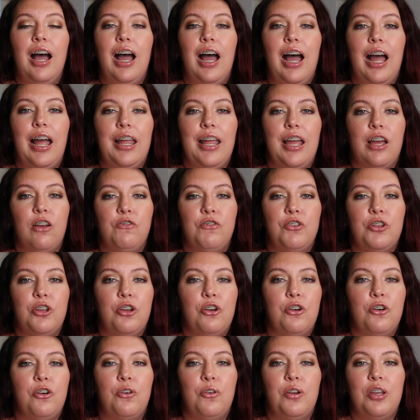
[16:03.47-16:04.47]
I have to
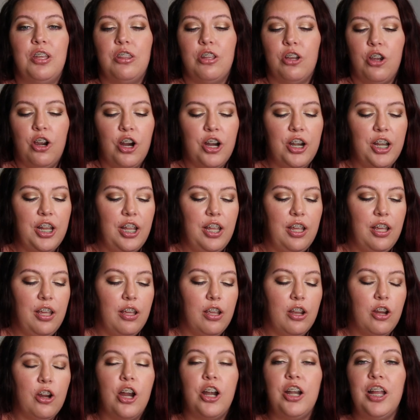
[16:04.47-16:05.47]
go get the
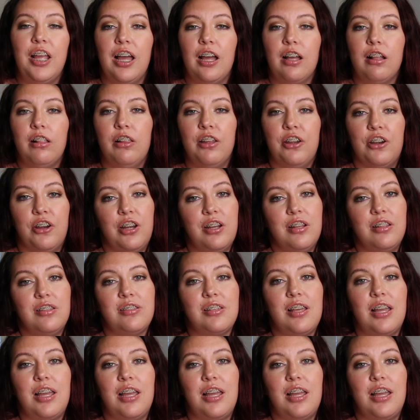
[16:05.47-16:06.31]
cardiac clearance.